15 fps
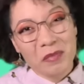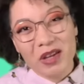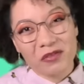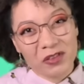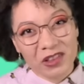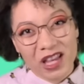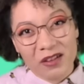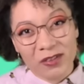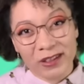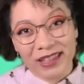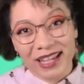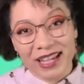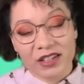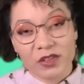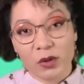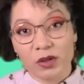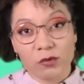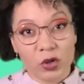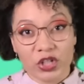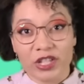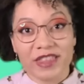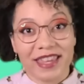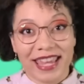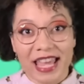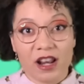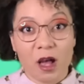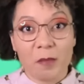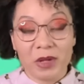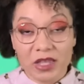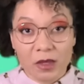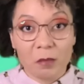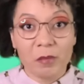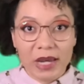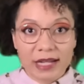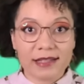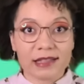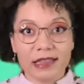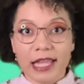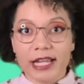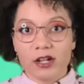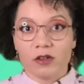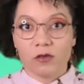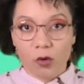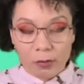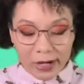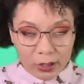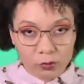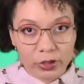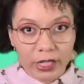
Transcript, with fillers: I'm meant for life on land, so unfortunately they cannot be the base layer for my